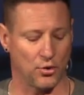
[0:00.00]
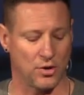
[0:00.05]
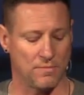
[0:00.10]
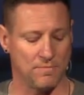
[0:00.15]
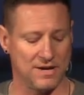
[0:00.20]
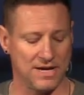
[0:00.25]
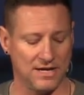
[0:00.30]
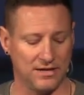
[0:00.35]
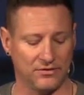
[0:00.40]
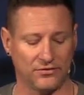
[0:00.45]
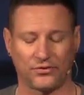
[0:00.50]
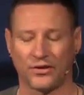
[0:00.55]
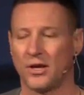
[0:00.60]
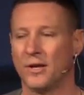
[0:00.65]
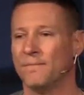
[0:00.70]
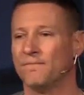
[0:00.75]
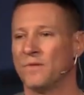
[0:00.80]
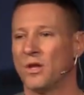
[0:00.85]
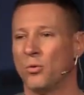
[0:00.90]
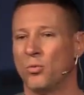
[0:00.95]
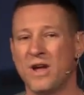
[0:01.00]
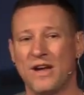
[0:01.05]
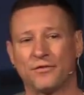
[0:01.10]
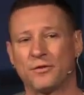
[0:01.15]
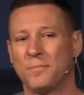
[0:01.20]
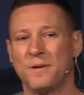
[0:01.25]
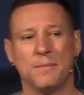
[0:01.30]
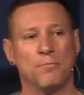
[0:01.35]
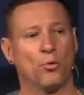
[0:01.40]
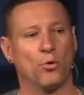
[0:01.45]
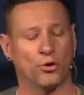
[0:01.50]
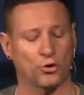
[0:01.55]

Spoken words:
It means we have to be more